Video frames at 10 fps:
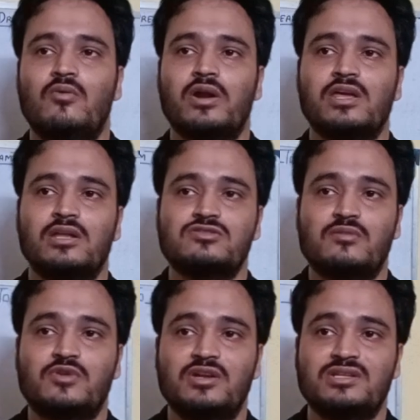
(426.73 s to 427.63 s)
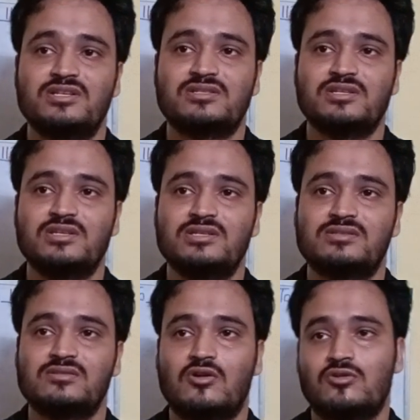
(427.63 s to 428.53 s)
working in software industry
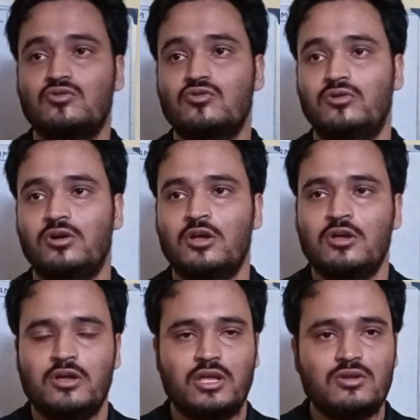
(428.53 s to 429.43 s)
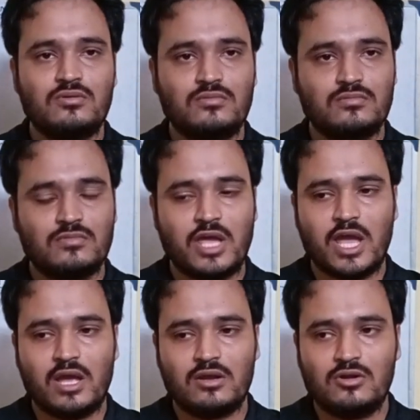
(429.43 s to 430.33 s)
is not good. You know,
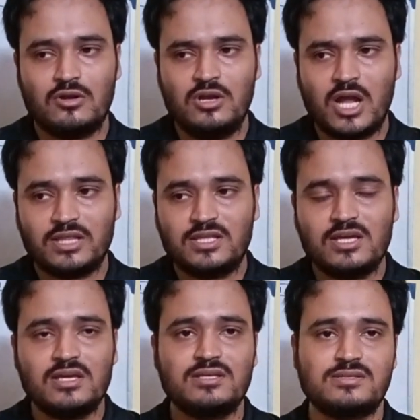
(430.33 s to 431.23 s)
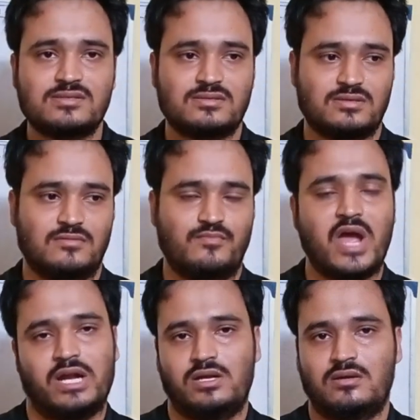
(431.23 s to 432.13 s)
nothing is
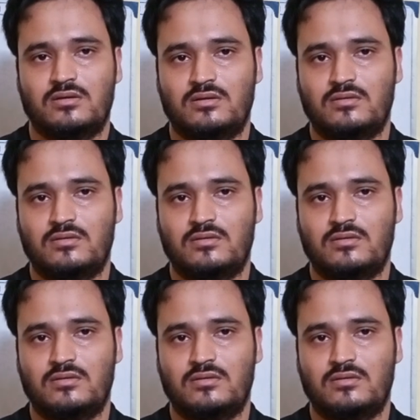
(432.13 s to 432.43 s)
bad.